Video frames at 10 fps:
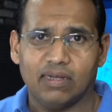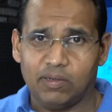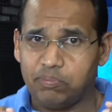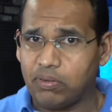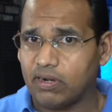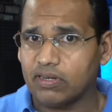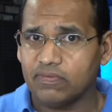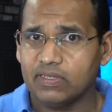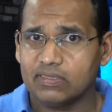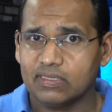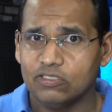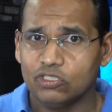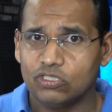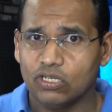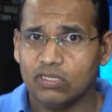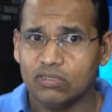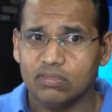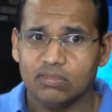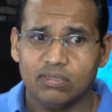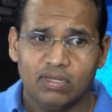a part of it is done